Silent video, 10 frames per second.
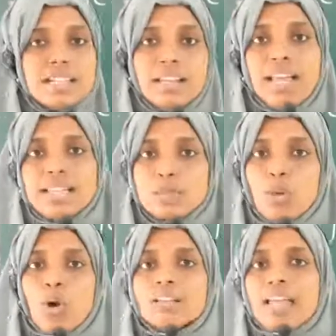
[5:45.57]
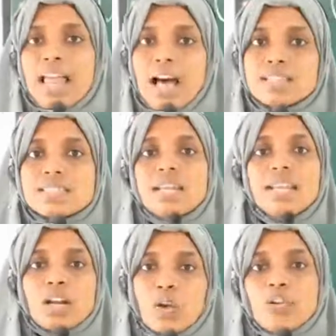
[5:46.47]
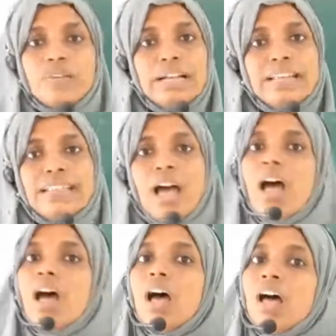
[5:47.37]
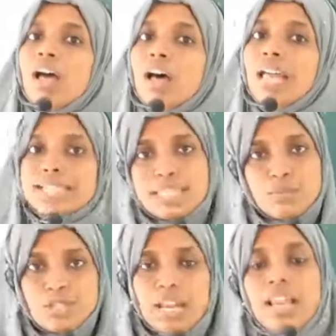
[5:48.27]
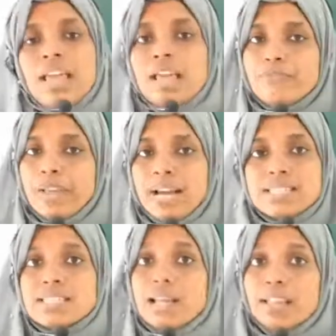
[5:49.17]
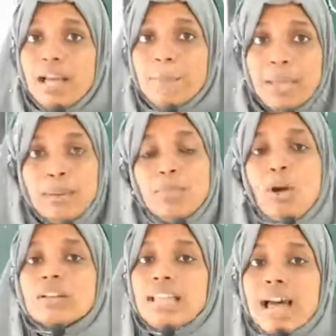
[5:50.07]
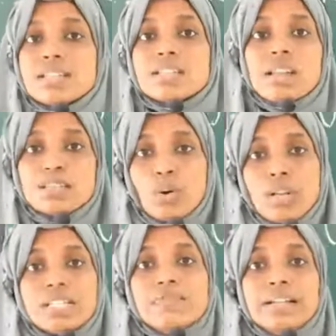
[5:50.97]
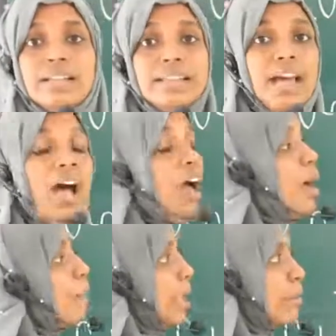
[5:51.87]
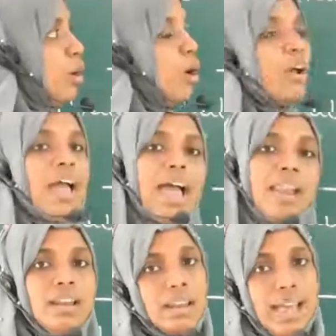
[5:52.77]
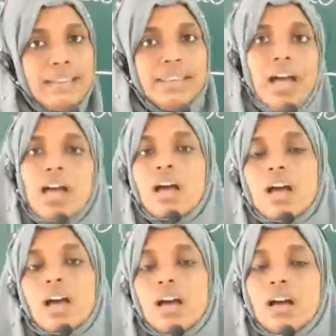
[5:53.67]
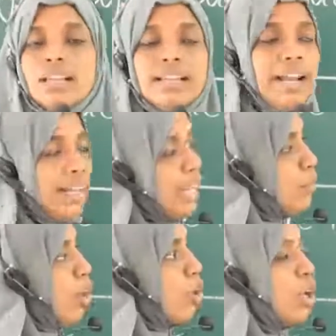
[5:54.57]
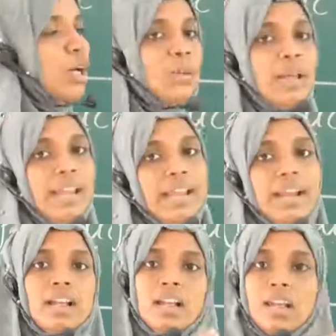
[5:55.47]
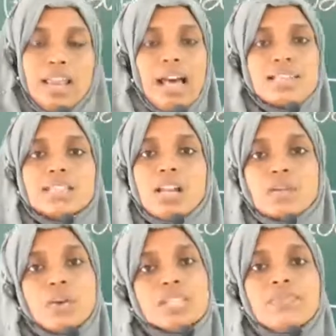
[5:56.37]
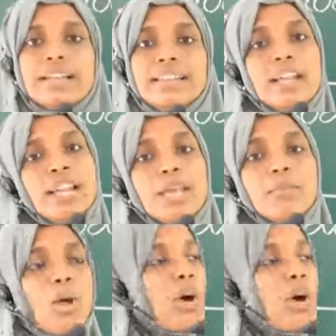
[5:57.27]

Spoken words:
the S block, the last electron filled in the S subshell. If we consider the P block, the last electron is filled in the P block, and like the D block, last electron is filled in the block.